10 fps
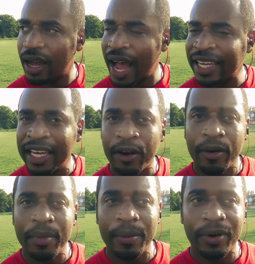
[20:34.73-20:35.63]
I can't
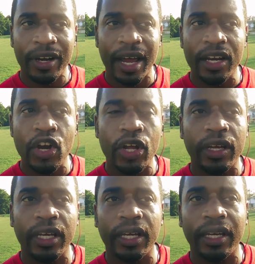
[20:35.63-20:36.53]
remember now.
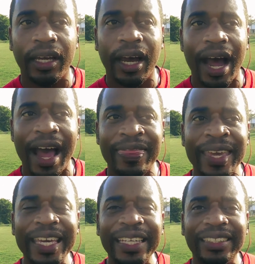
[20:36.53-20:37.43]
I
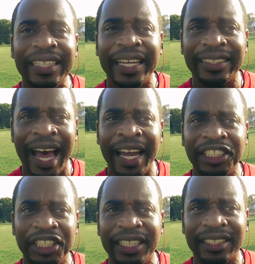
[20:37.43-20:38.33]
think he said Tai
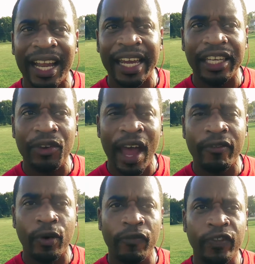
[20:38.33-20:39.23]
Chi is like you have
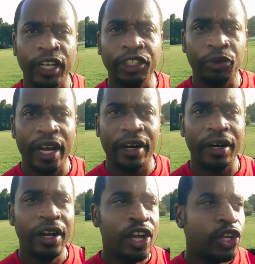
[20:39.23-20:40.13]
a refrigerator,
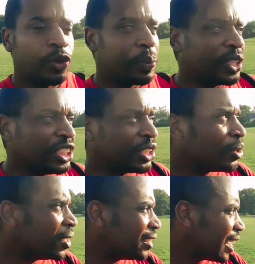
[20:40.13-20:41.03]
you push it
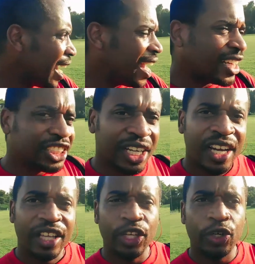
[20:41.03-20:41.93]
on its edge,
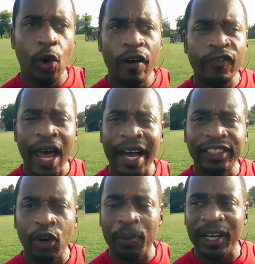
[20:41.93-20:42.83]
the door flies
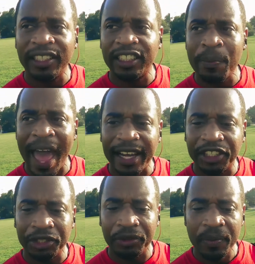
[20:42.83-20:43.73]
open and smacks
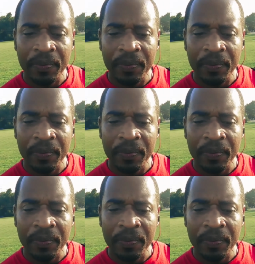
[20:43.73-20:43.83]
you.